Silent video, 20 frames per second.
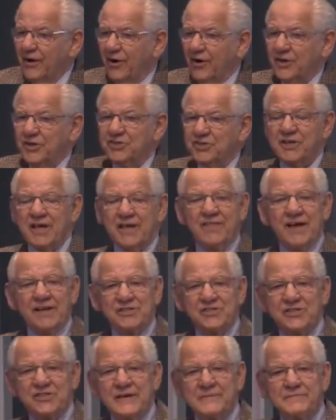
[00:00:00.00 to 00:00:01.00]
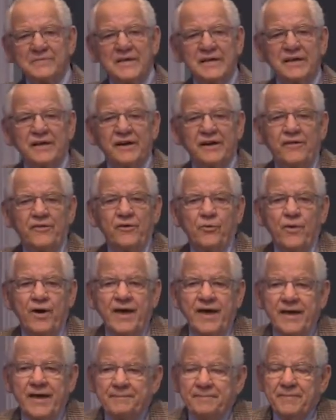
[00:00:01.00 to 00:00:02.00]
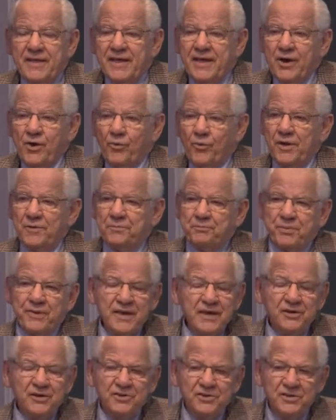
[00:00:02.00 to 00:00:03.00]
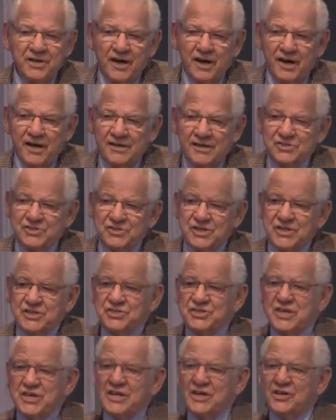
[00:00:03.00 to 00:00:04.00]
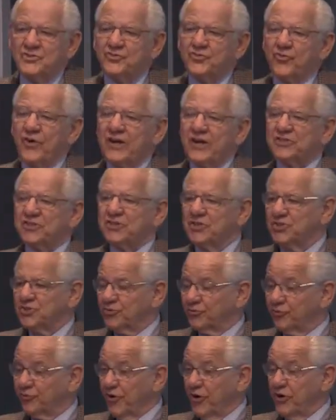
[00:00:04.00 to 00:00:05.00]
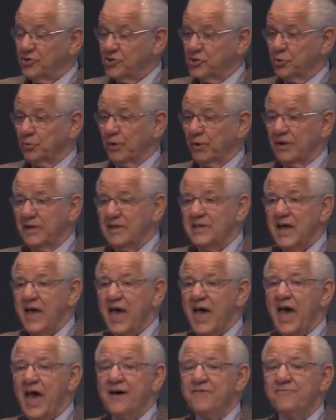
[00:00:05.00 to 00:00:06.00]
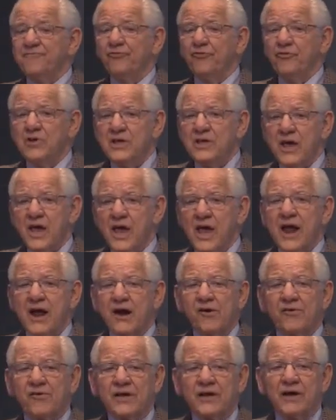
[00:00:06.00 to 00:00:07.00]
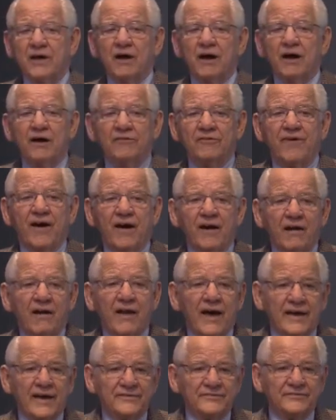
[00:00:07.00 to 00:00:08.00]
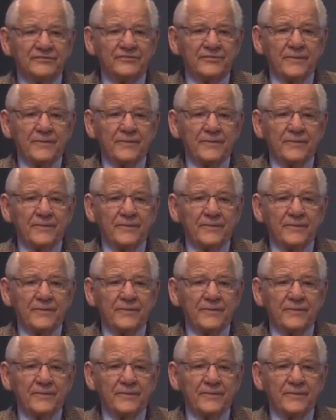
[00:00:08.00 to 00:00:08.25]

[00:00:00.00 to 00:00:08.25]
Or to say that same thing another way, what Peter does is he addresses virtually every area of our life